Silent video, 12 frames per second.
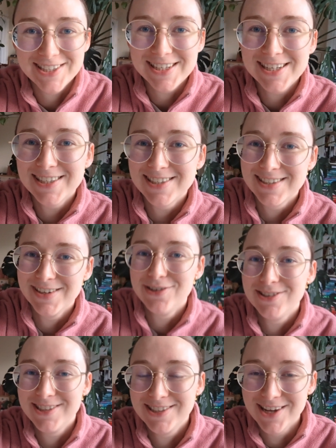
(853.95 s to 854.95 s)
Here's
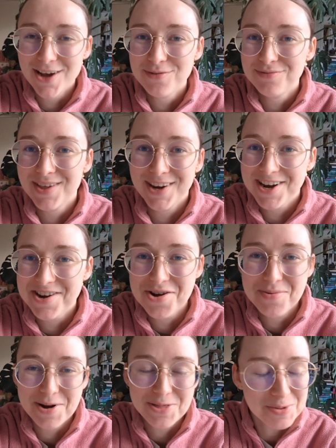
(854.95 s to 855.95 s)
loads of stuff that I know
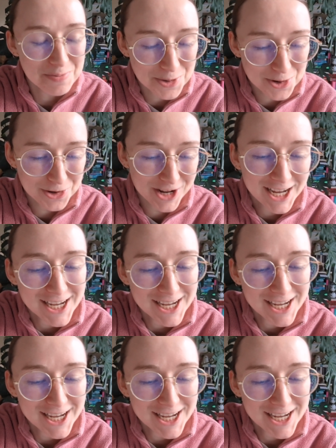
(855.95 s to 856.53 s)
about the moon.